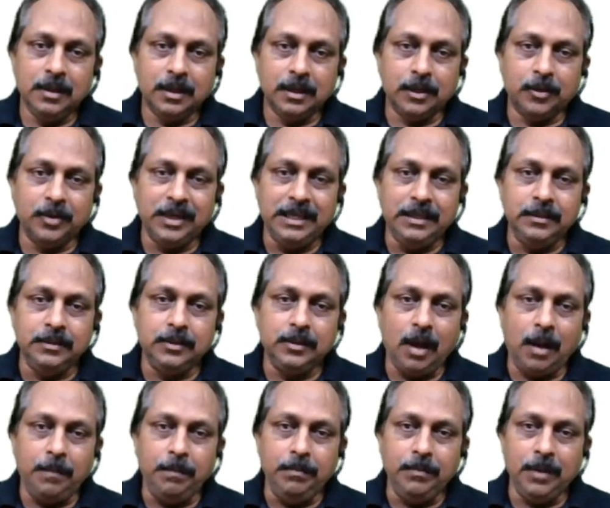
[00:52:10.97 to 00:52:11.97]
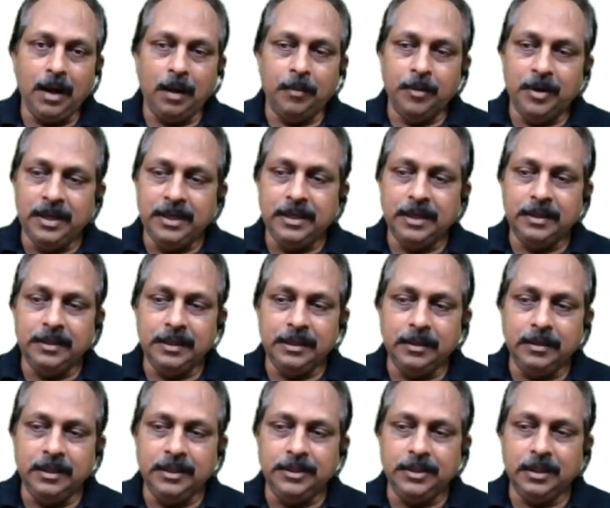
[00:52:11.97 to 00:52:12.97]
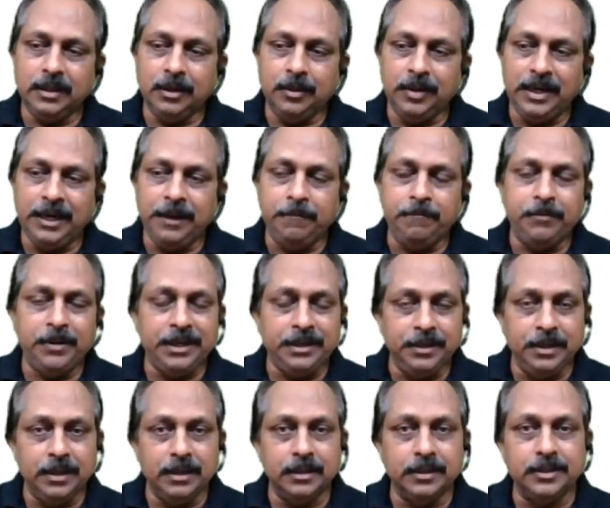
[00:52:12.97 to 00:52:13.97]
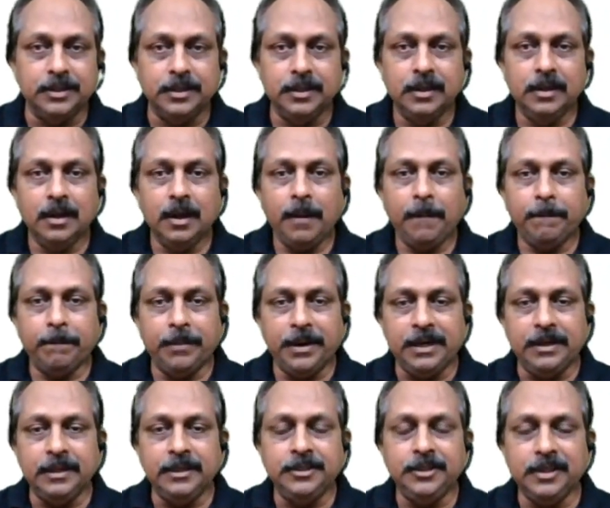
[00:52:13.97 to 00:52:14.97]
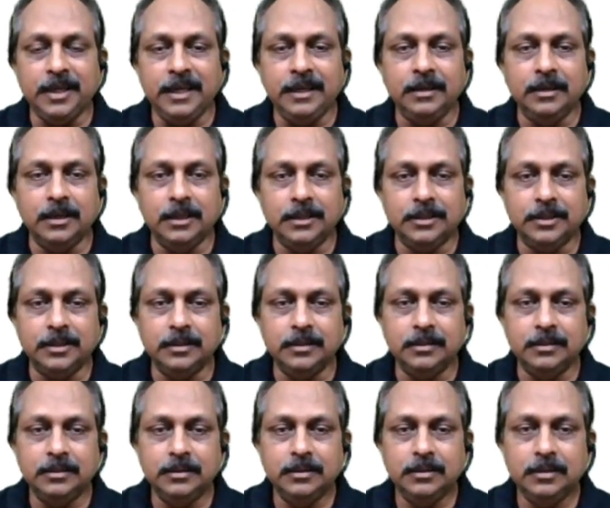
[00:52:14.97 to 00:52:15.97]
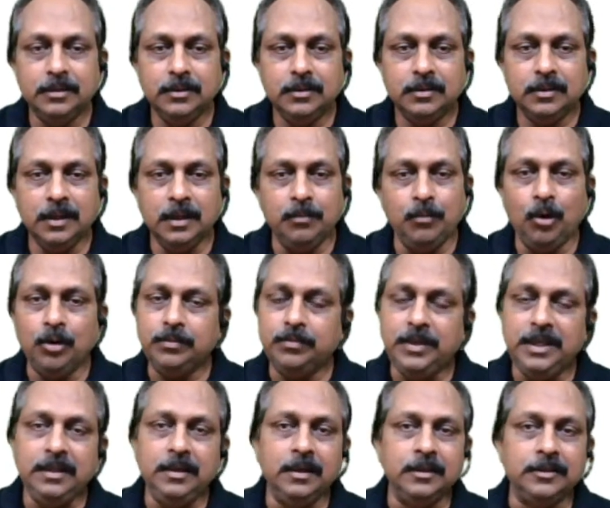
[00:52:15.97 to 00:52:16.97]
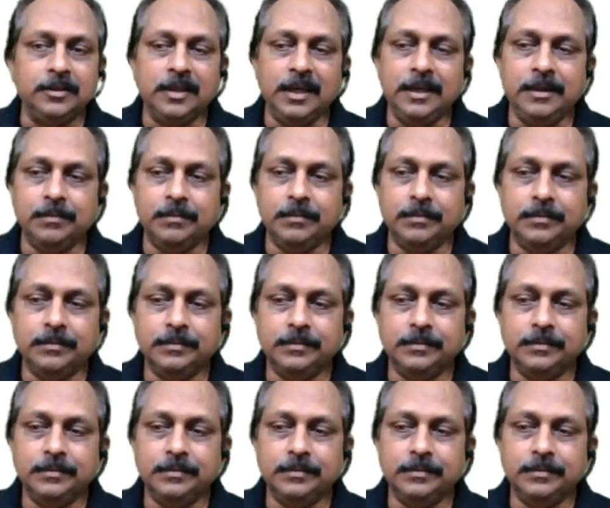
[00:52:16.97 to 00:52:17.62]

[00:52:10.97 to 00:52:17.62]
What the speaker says: Green thumb, American English. Green fingers, British English. They both mean the same.